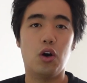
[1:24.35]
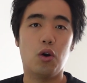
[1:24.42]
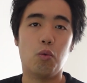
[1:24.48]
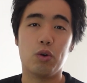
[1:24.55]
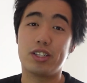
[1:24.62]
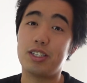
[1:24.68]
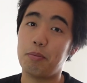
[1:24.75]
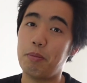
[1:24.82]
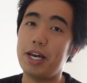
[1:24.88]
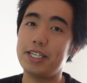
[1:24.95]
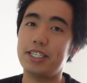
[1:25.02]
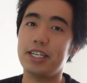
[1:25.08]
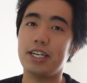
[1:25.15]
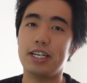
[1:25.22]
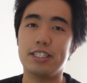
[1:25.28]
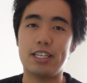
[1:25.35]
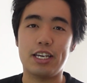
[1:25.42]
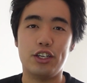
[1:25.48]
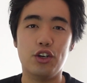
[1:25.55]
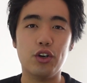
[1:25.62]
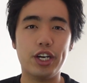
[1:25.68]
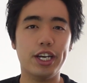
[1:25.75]
What's amazing is that
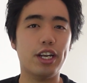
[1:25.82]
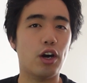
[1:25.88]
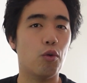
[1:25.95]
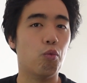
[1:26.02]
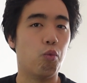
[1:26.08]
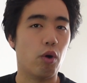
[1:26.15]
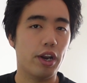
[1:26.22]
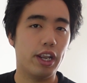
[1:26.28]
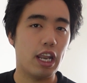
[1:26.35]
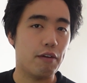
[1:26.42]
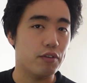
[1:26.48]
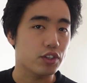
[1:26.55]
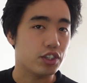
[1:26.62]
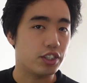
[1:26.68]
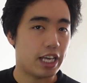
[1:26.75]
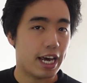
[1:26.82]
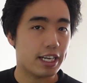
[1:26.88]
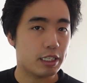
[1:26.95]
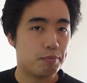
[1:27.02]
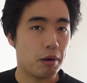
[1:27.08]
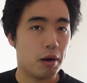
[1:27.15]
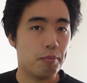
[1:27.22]
you'll get a 1-level status
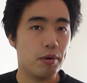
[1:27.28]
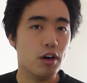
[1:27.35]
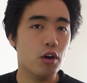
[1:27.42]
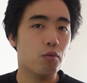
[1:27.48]
bump